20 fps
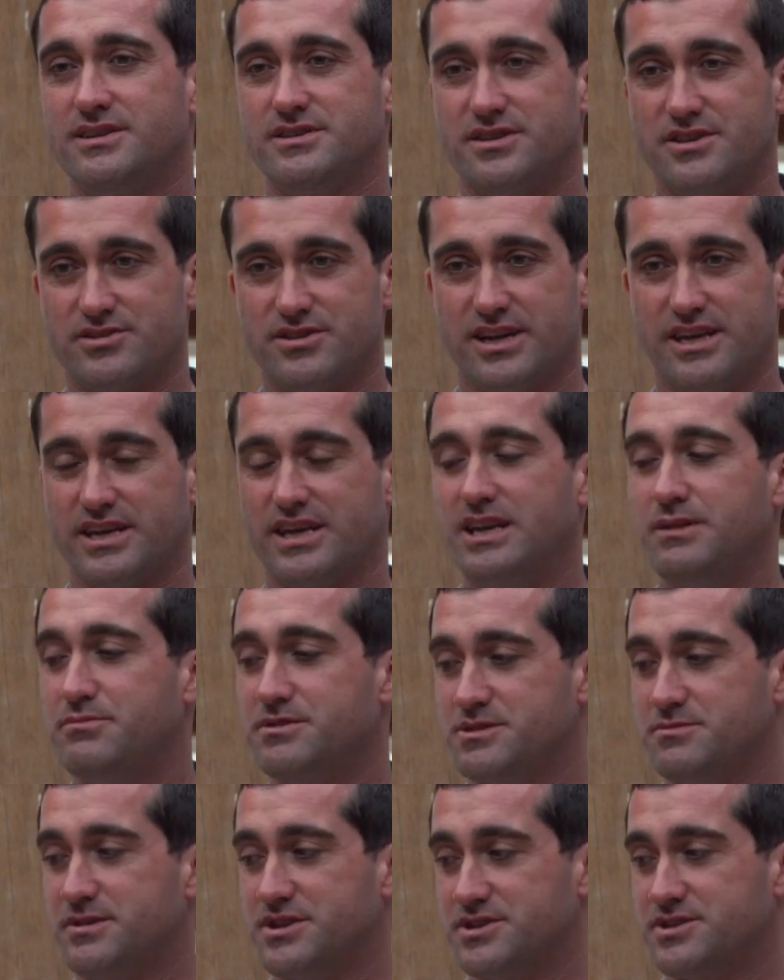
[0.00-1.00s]
to try to keep
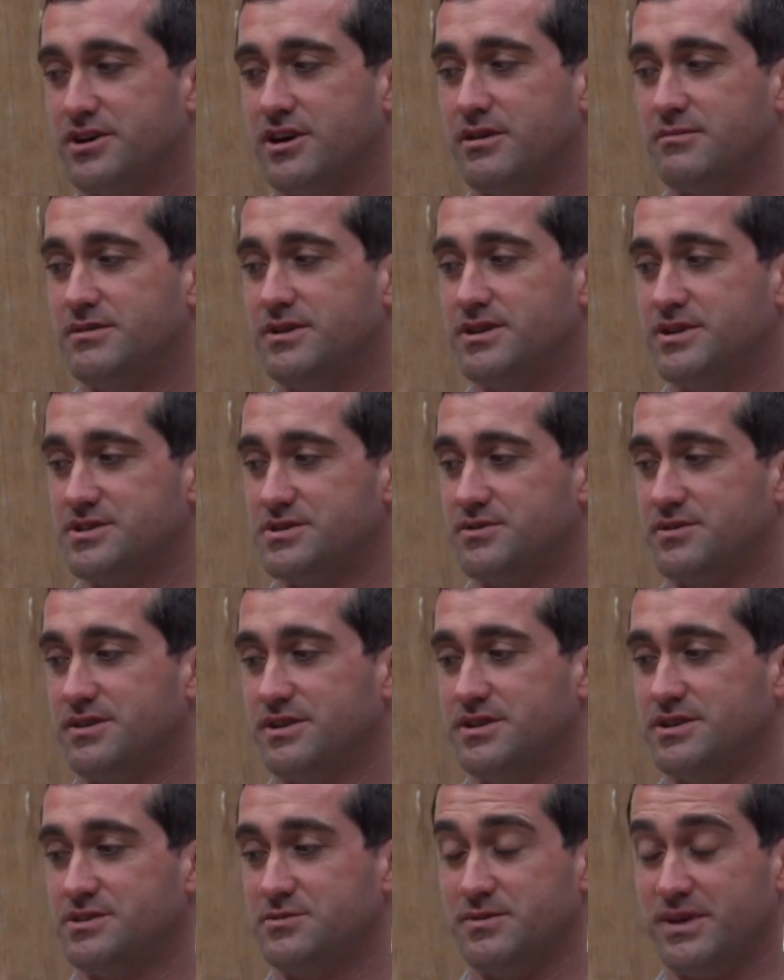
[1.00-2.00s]
as much carbon in the
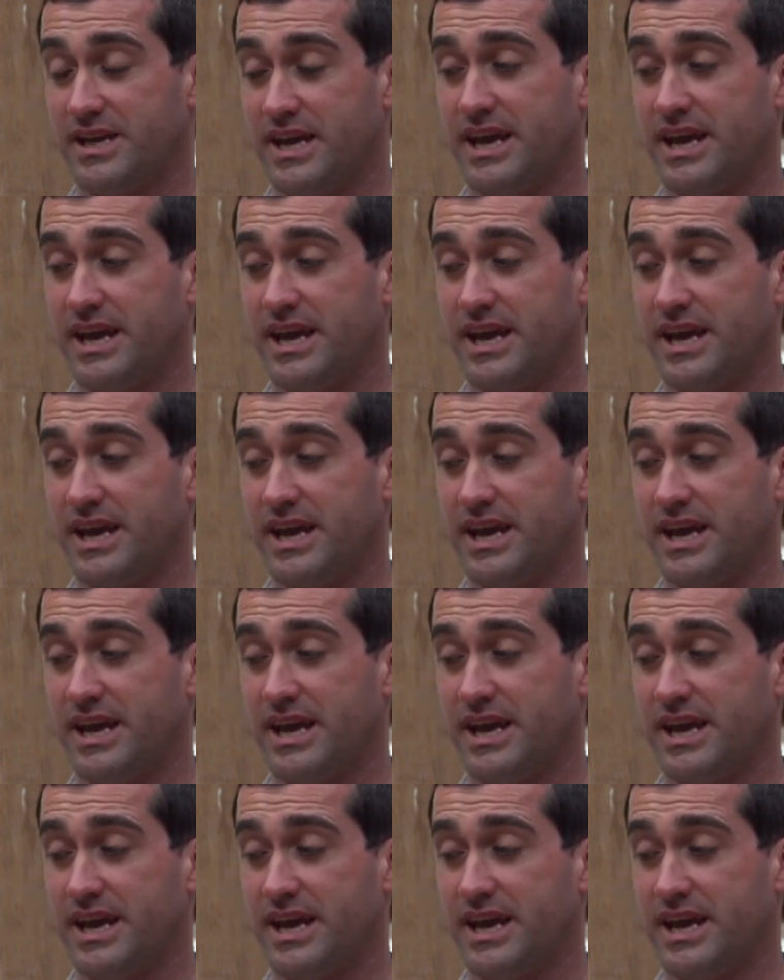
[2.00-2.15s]
soil as we